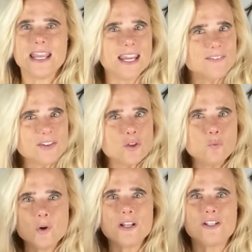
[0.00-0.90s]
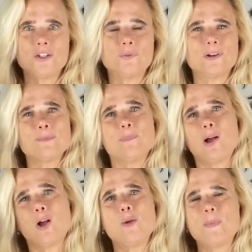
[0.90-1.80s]
Even the ones who are in
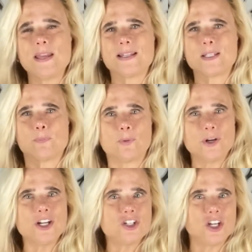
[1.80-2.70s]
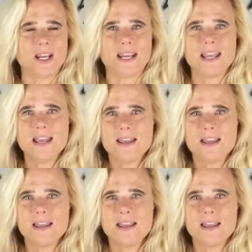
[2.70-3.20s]
pulpits preaching,